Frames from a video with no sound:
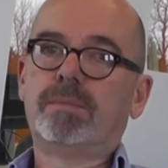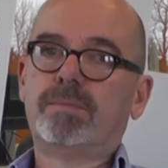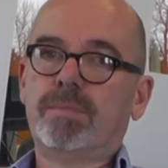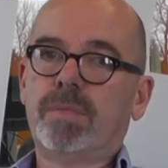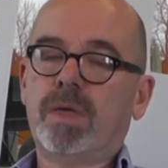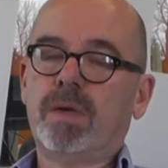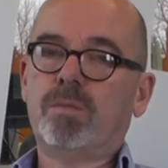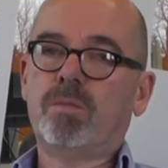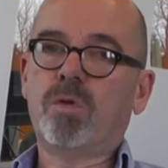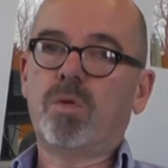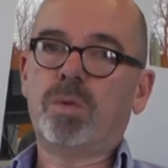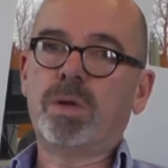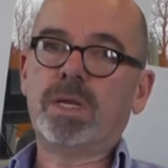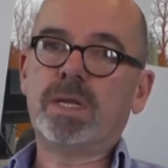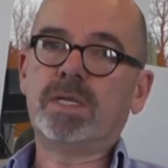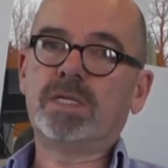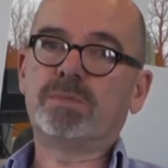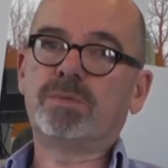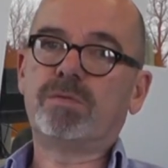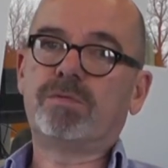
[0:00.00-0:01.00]
that what we
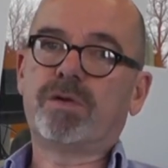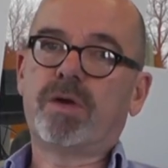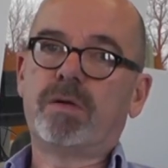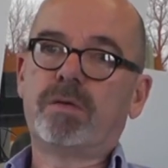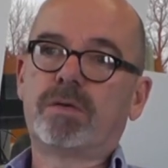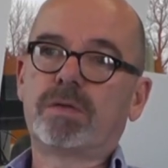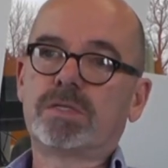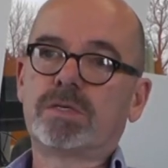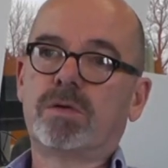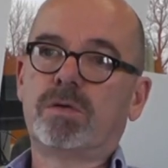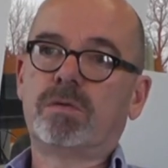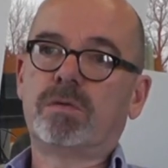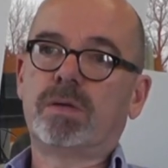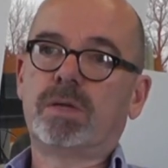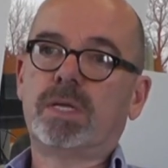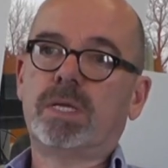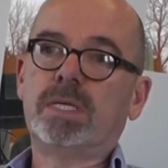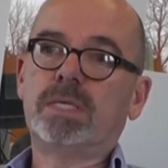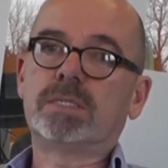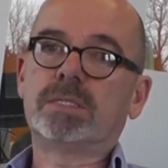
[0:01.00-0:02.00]
need to be focused
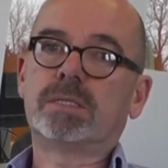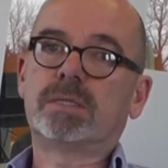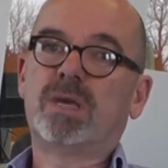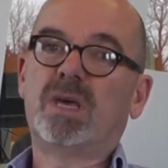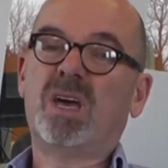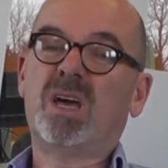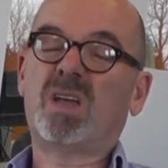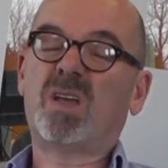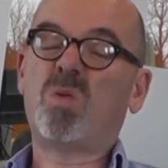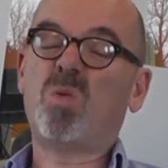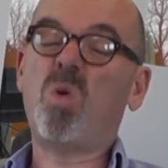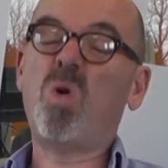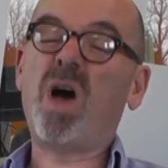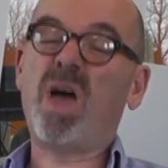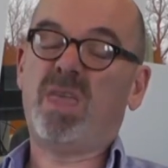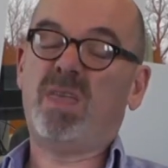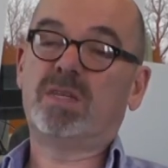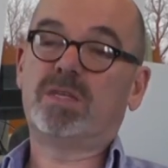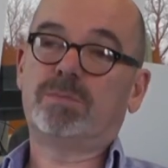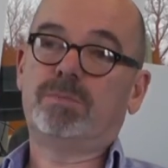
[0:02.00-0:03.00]
on is a
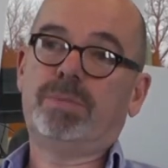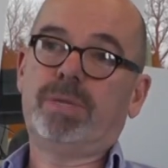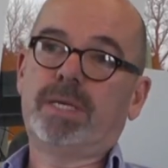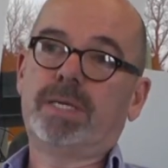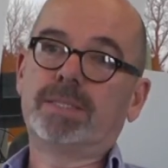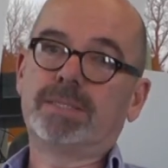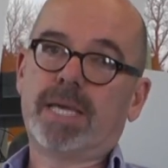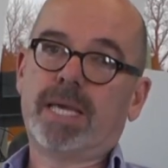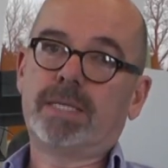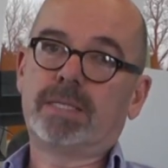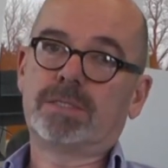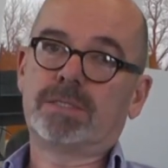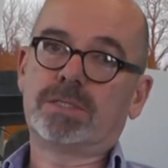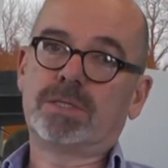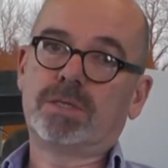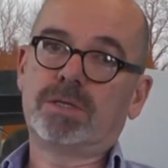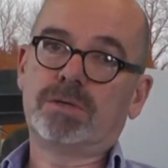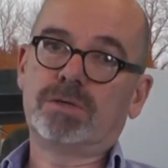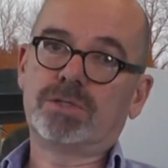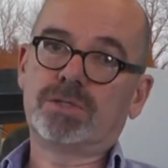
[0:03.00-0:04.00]
quite big data
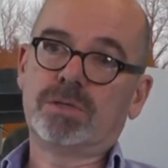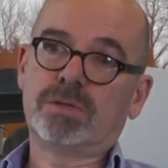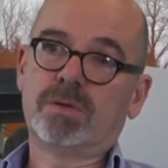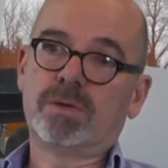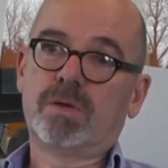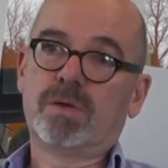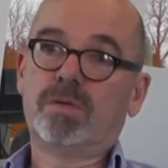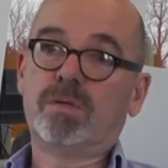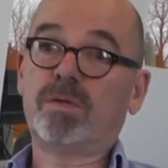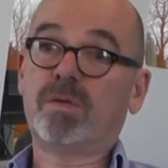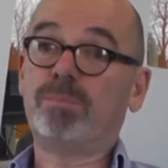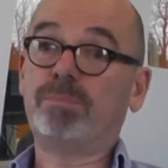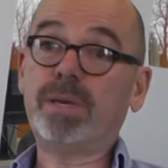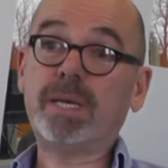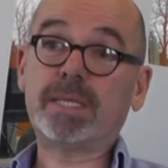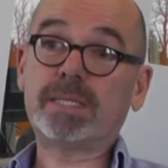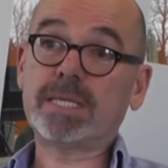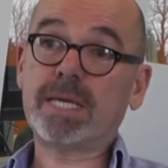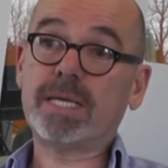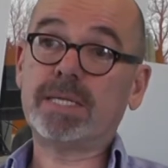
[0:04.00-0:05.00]
solution. Not a
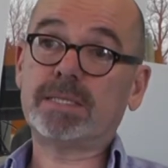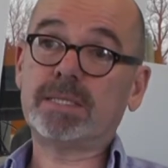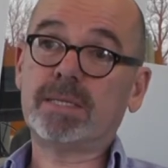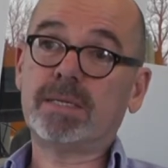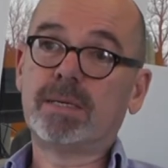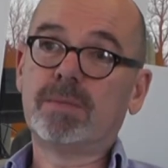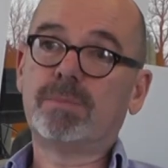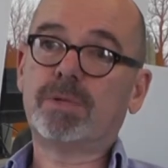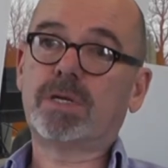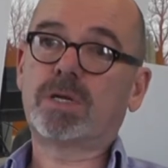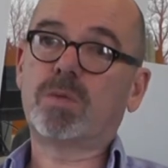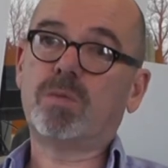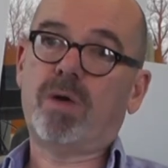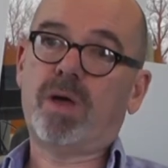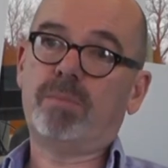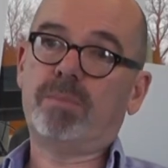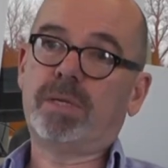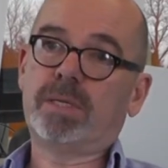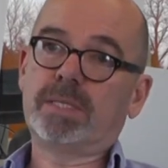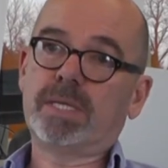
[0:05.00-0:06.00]
big data, but a
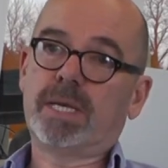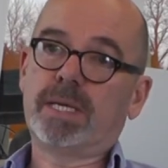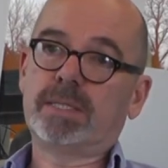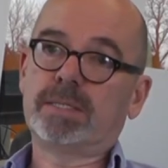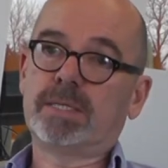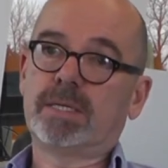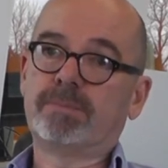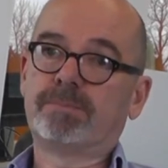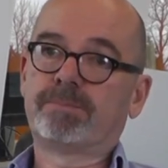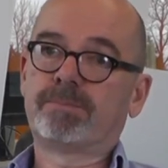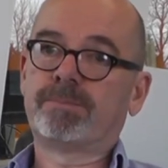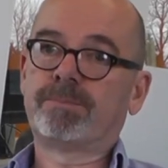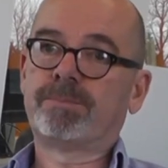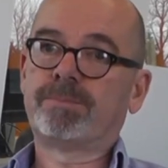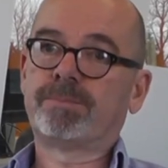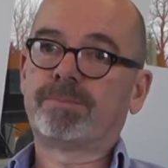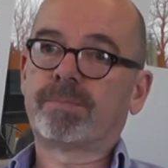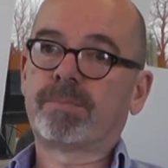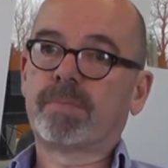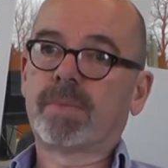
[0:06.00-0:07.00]
quite big data.
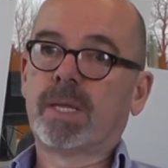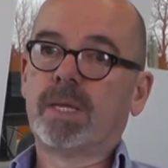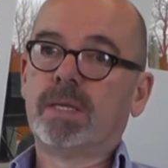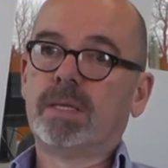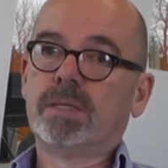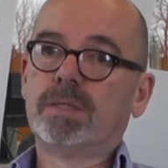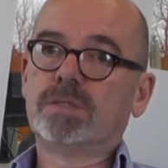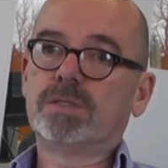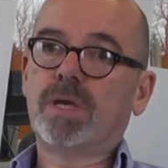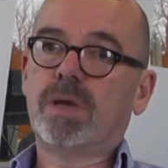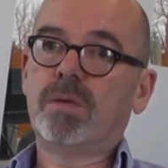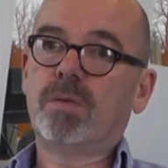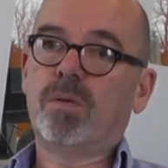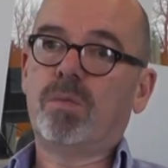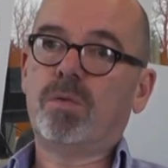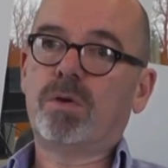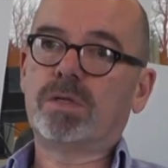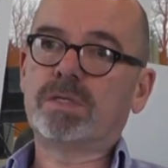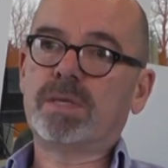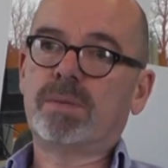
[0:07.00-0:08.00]
So
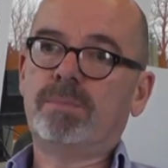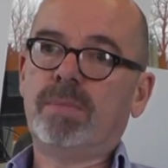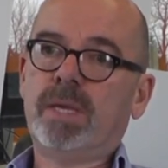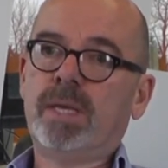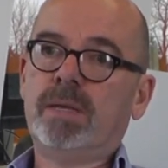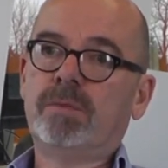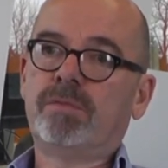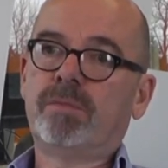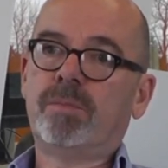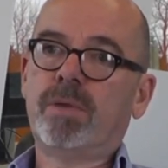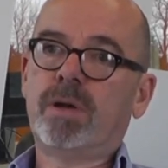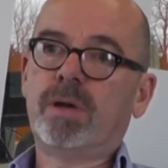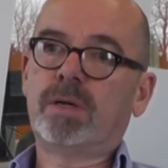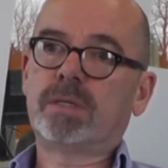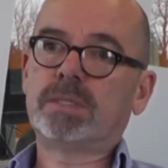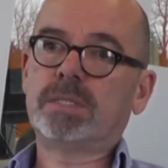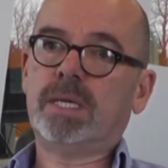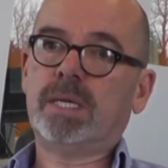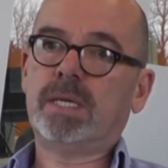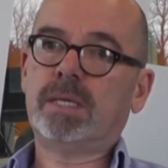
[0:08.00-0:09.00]
what does that mean for
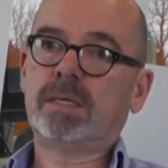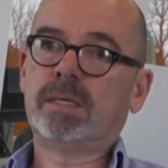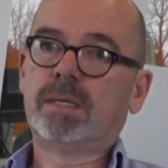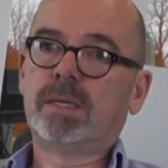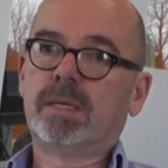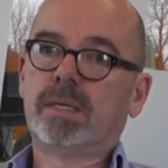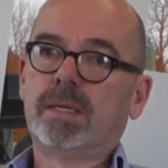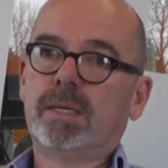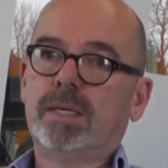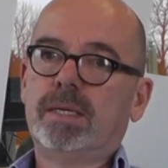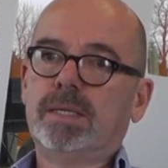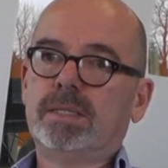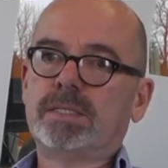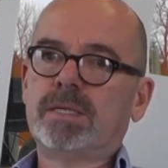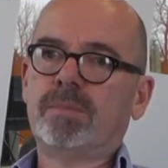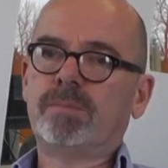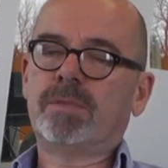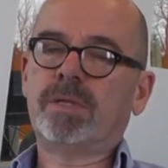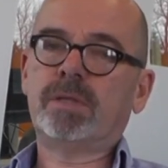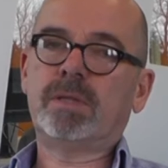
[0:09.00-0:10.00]
marketing? It's
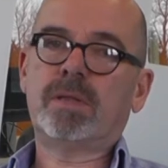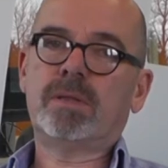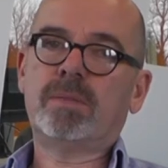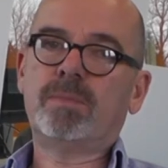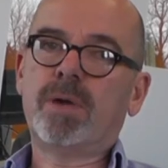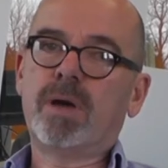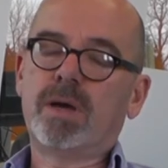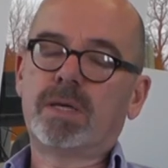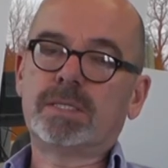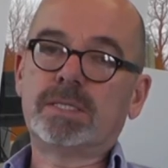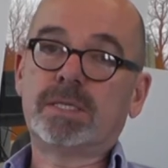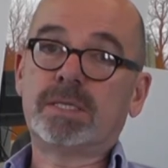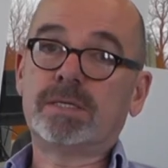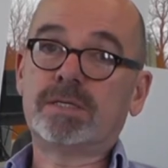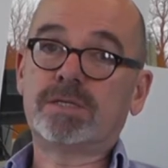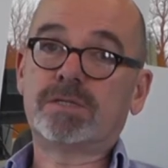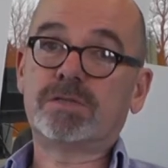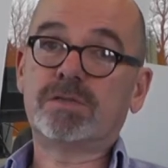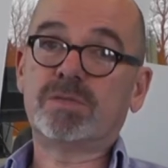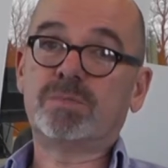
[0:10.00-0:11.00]
something that the marketing
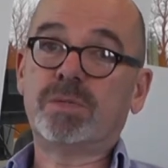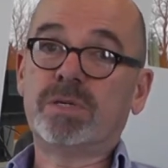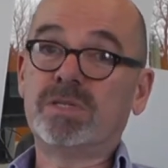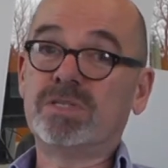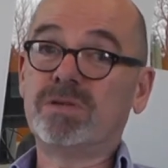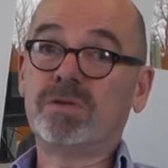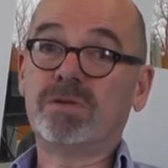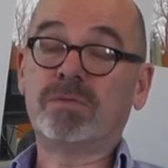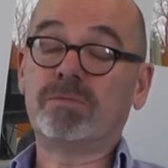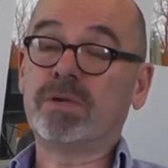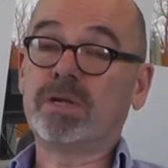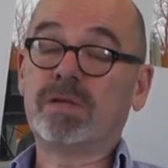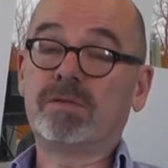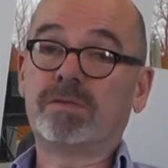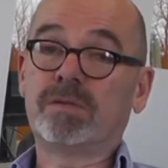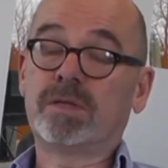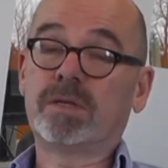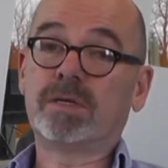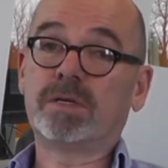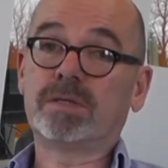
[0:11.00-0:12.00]
industry has been doing really
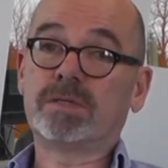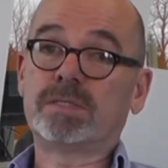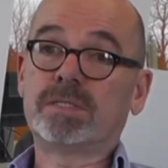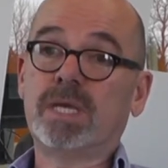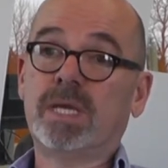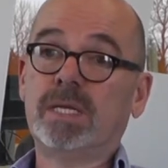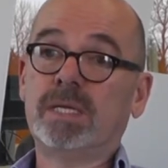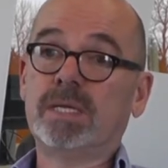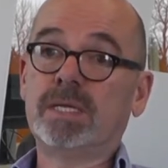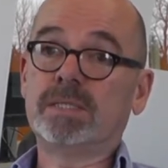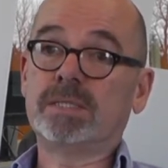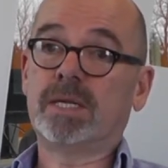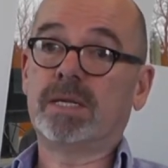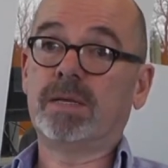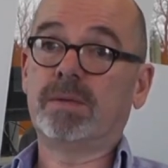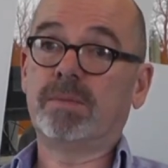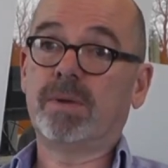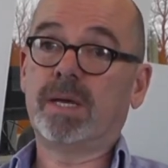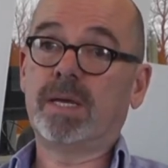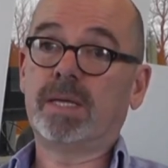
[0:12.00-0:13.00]
for the last 10 years
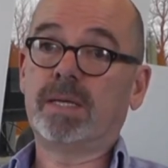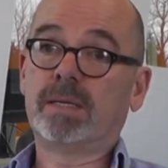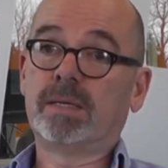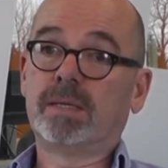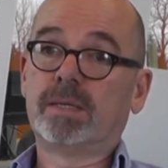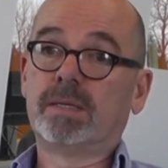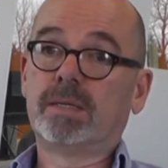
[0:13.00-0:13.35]
anyway.